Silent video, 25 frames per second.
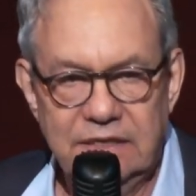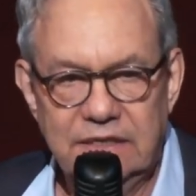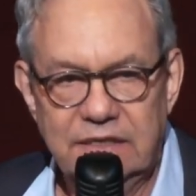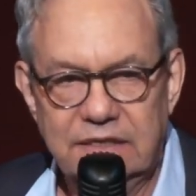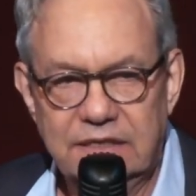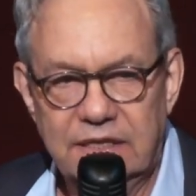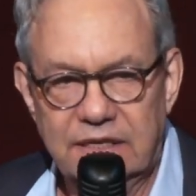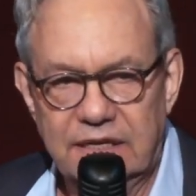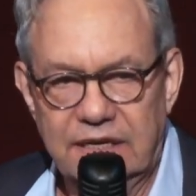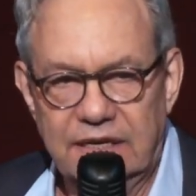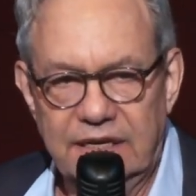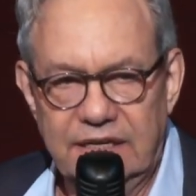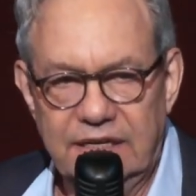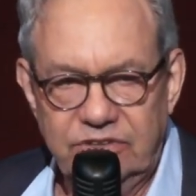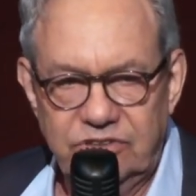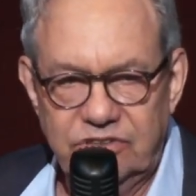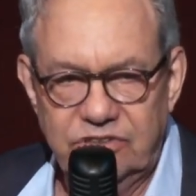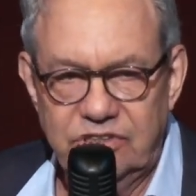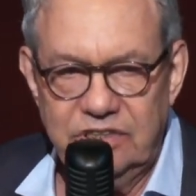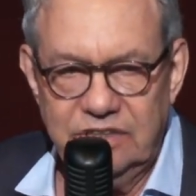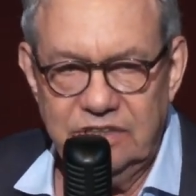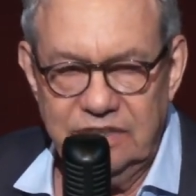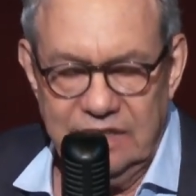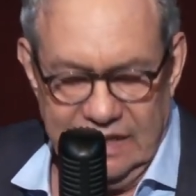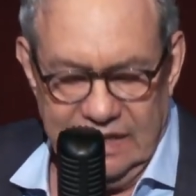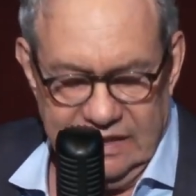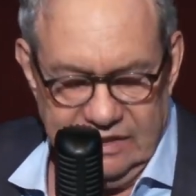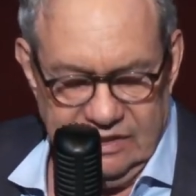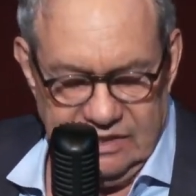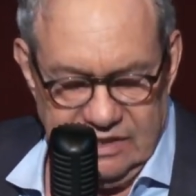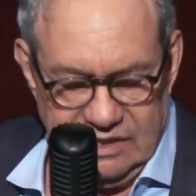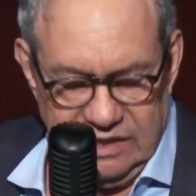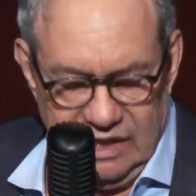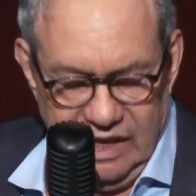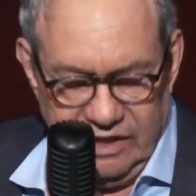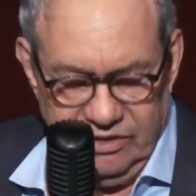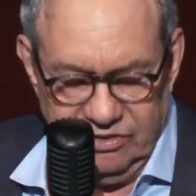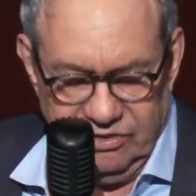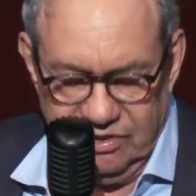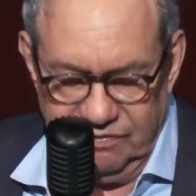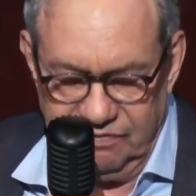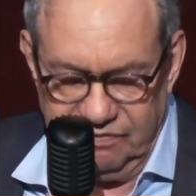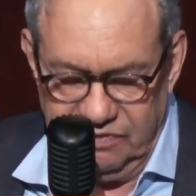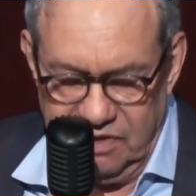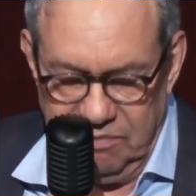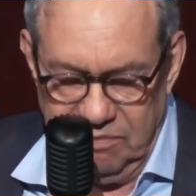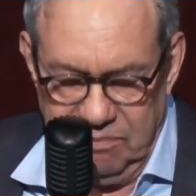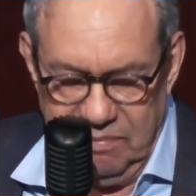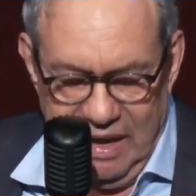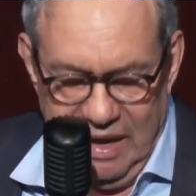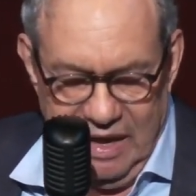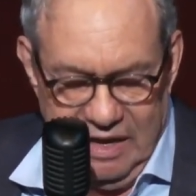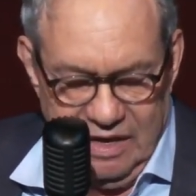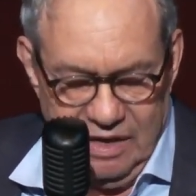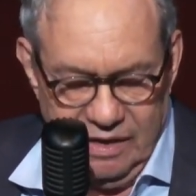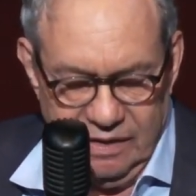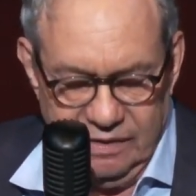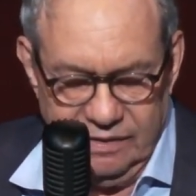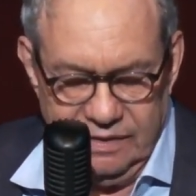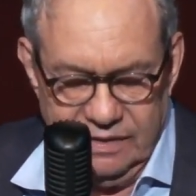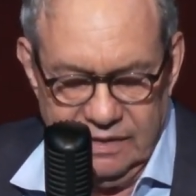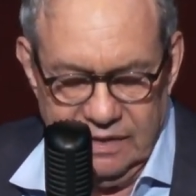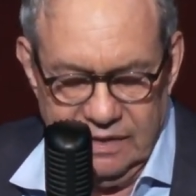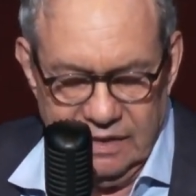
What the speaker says: and I see that slice of tomato.